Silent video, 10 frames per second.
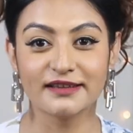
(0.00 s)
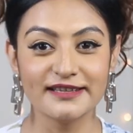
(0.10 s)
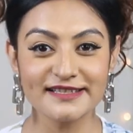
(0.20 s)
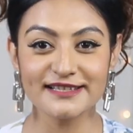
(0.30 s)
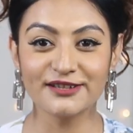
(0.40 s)

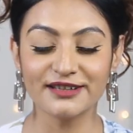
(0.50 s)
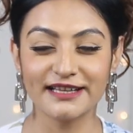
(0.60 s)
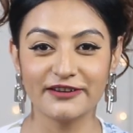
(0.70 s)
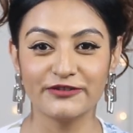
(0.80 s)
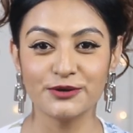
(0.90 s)
This is going
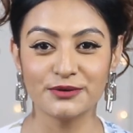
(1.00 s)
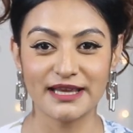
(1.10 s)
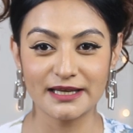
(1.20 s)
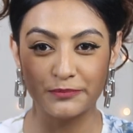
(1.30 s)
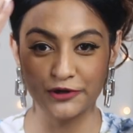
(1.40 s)
to give you
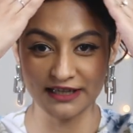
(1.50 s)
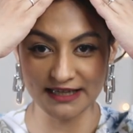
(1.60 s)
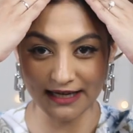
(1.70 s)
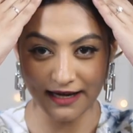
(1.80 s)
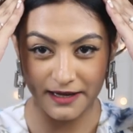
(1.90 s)
that
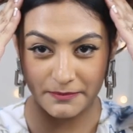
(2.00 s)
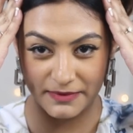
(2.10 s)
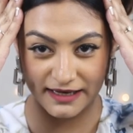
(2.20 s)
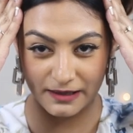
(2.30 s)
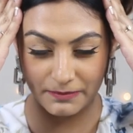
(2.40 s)
pretty
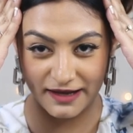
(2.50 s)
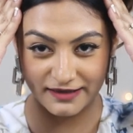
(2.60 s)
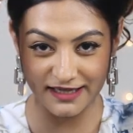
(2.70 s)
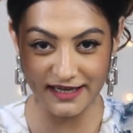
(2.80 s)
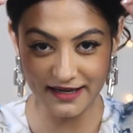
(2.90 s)
middle
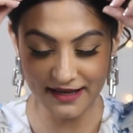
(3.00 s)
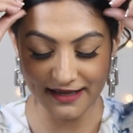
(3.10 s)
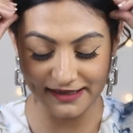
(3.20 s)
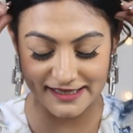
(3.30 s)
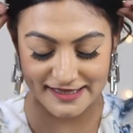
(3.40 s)
parting,
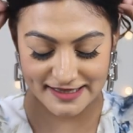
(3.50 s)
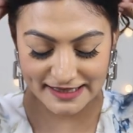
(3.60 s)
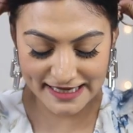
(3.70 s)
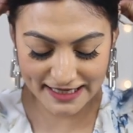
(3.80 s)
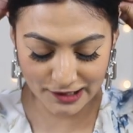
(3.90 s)
the
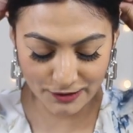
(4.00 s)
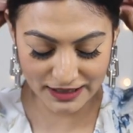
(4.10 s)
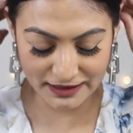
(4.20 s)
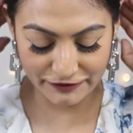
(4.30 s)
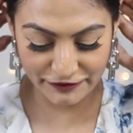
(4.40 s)
sleek
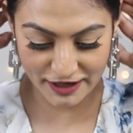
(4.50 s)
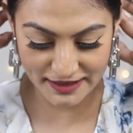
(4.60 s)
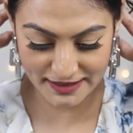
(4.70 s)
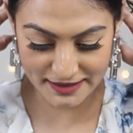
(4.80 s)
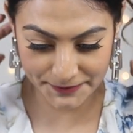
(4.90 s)
look in the
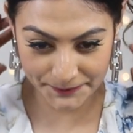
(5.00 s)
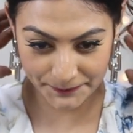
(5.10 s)
front,